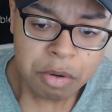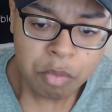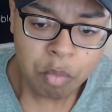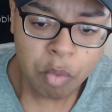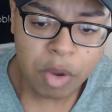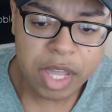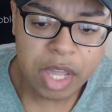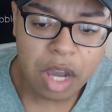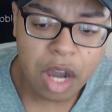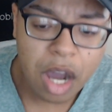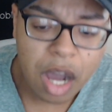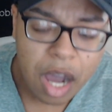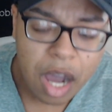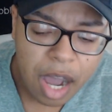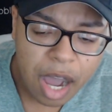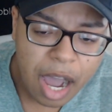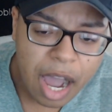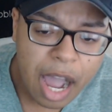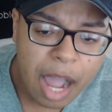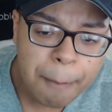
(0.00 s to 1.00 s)
Wait,
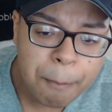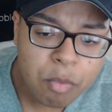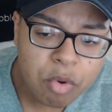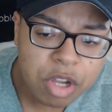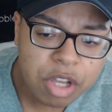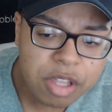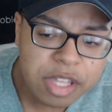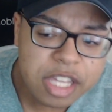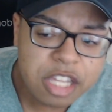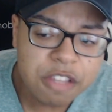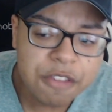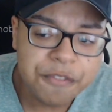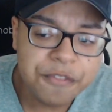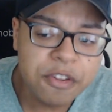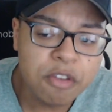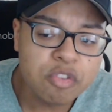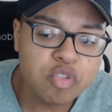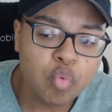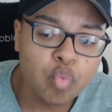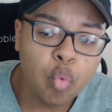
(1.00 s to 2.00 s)
I'm really
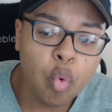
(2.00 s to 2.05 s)
confused.